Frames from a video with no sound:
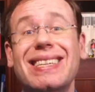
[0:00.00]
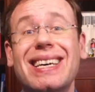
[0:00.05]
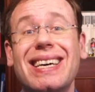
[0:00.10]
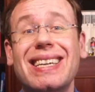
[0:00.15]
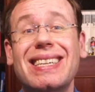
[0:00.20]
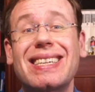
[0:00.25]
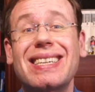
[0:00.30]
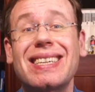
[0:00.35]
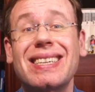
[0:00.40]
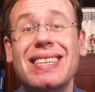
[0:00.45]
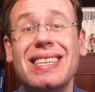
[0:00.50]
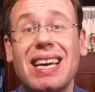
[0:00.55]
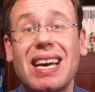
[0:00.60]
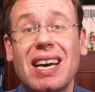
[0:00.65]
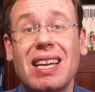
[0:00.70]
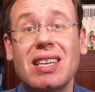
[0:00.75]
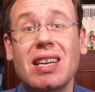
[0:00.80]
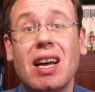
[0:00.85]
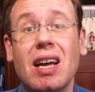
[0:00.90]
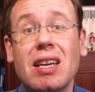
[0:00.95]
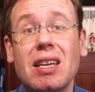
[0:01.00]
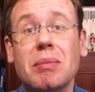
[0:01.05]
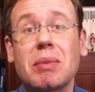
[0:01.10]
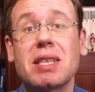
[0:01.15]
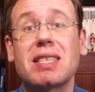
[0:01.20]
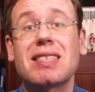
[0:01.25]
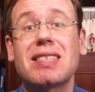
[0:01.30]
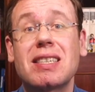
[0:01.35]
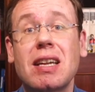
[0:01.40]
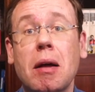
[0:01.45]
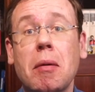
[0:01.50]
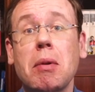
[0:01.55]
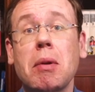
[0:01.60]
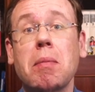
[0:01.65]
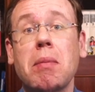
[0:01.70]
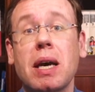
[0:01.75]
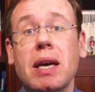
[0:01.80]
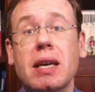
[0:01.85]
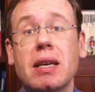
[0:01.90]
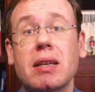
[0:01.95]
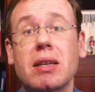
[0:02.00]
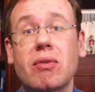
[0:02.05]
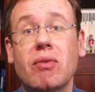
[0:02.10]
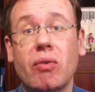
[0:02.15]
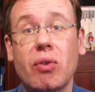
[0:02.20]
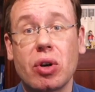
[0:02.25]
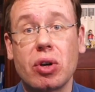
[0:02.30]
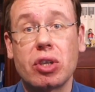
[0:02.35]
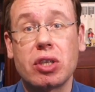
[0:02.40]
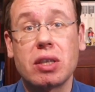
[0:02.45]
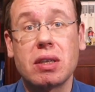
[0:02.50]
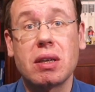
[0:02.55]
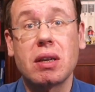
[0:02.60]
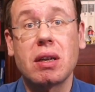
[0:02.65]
that the anonymous double-blinded version